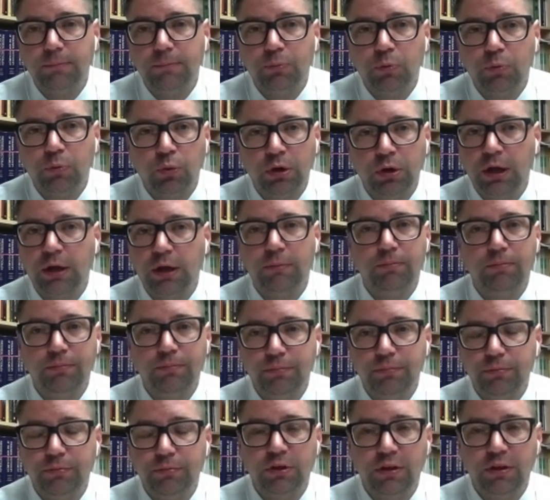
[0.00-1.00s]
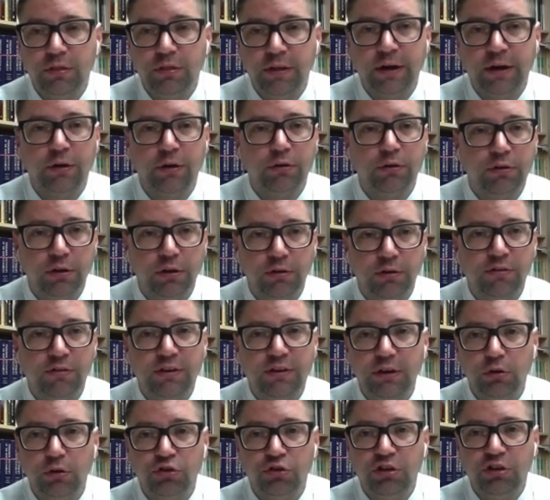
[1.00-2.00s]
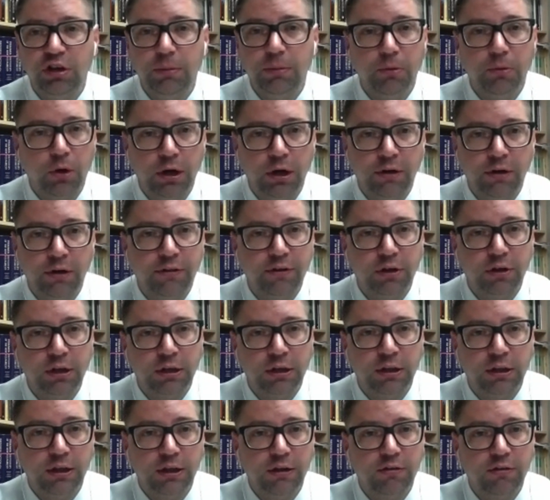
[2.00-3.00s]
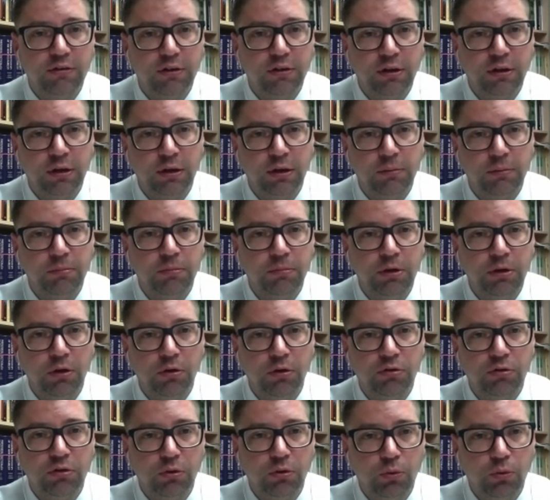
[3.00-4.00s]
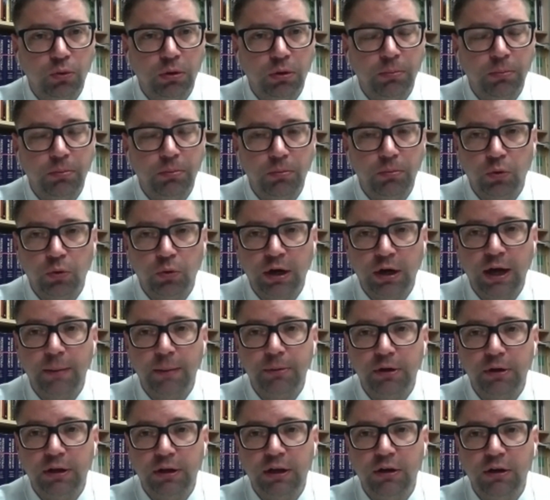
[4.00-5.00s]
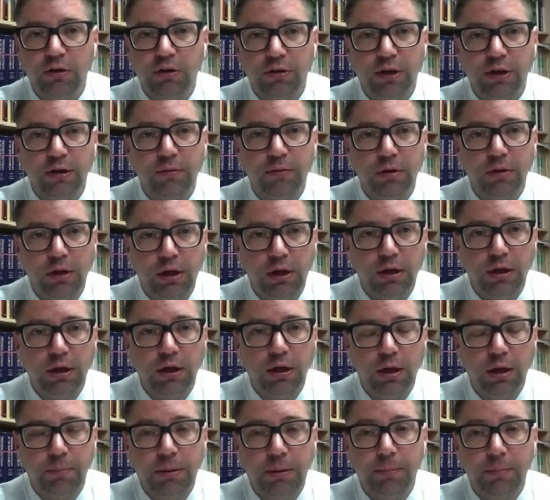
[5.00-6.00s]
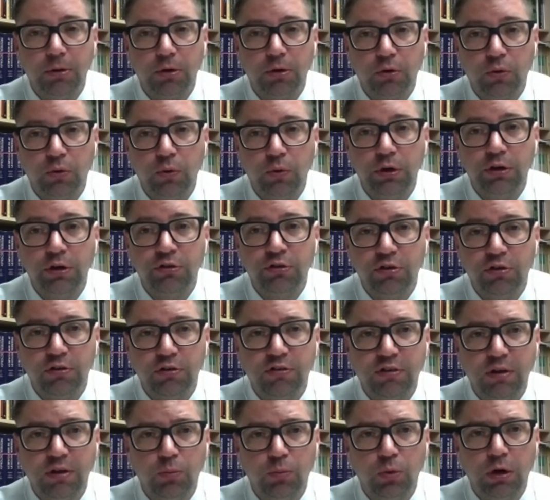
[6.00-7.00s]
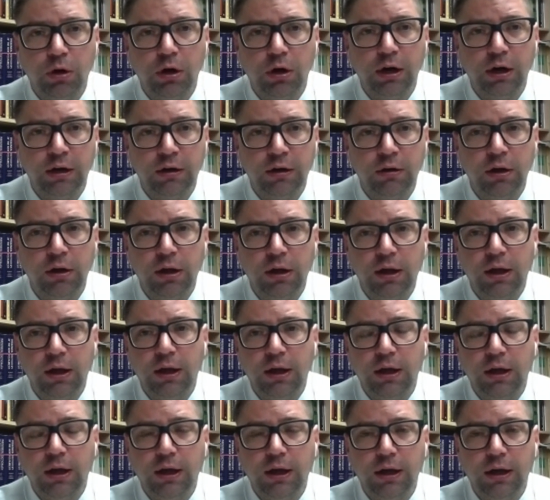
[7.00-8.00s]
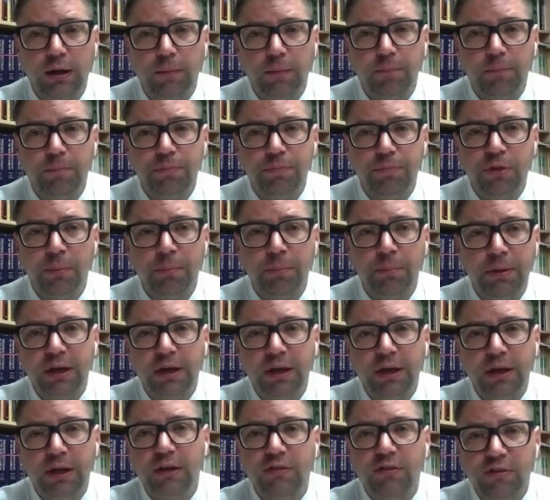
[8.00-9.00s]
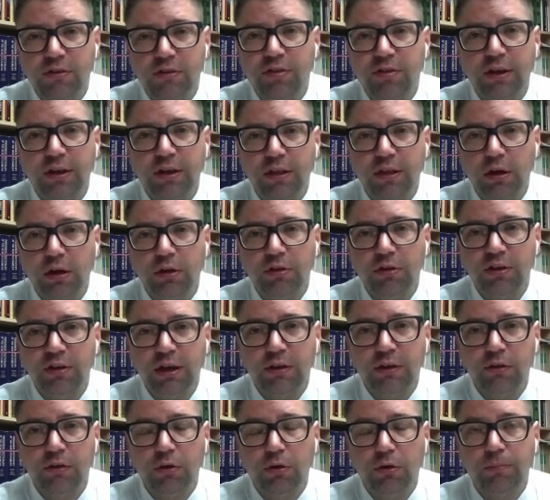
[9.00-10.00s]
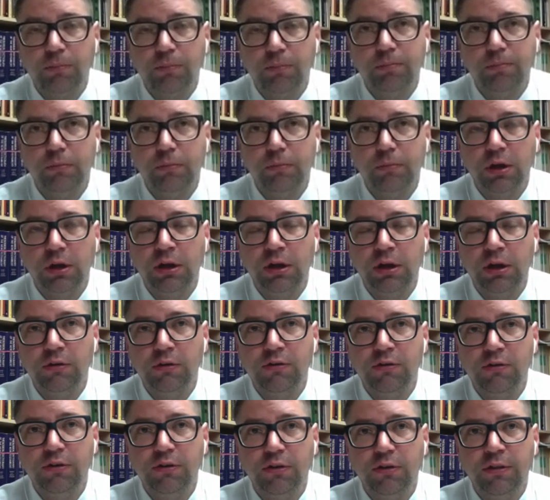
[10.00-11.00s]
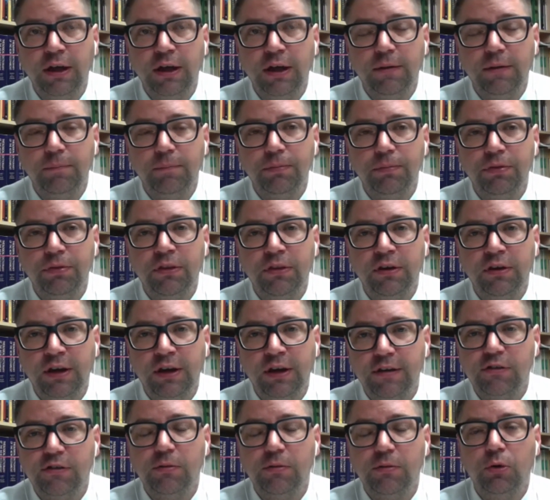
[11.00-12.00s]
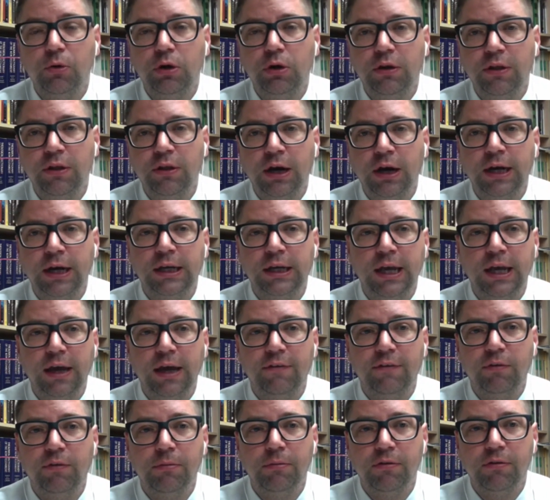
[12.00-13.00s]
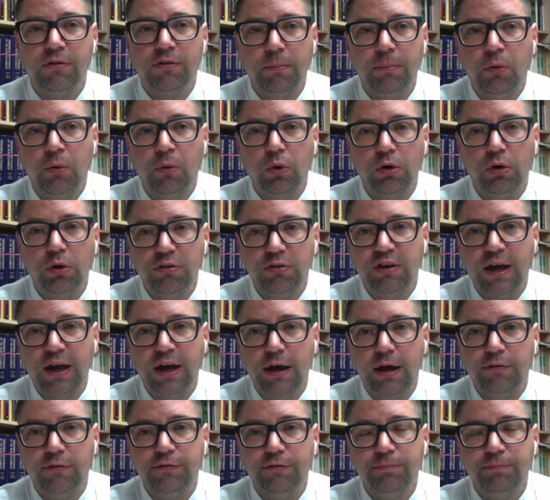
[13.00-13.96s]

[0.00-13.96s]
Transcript: we're not there to steal sheep or anything like this. So we're happy to hear that people are going to church somewhere. And the biggest thing that I'll say, though, is that the testimony that I get from the support staff